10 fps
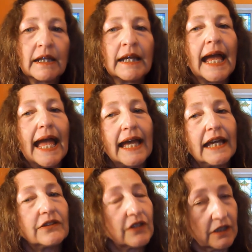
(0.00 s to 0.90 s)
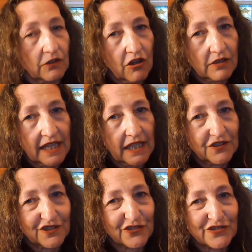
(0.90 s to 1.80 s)
And in all
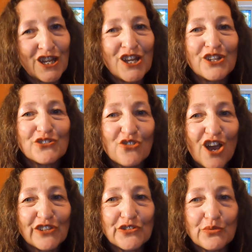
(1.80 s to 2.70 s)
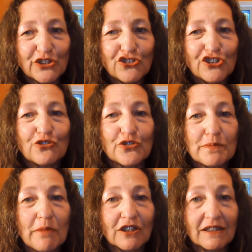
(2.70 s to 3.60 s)
cases, try switching to
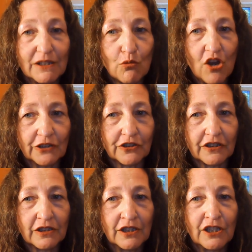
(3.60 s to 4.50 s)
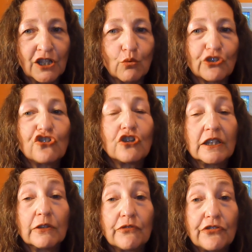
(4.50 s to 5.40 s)
sparkling water, which you can
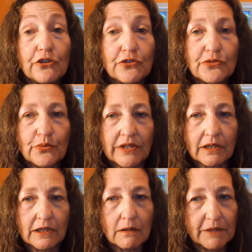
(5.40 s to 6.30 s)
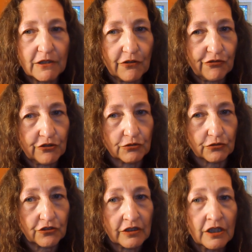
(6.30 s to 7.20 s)
infuse with a little bit of fruit
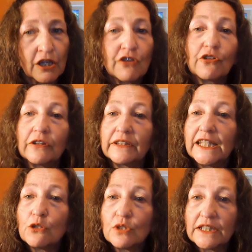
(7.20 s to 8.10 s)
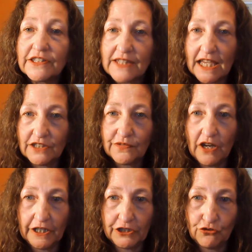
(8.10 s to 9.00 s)
for an equally
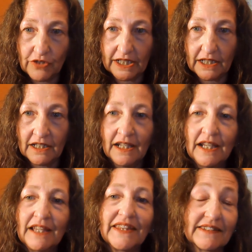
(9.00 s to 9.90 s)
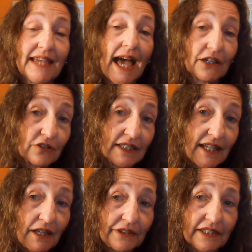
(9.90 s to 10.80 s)
satisfying drink that's actually
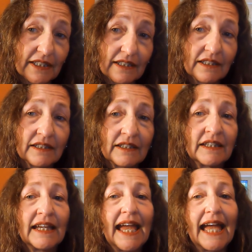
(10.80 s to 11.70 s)
healthy and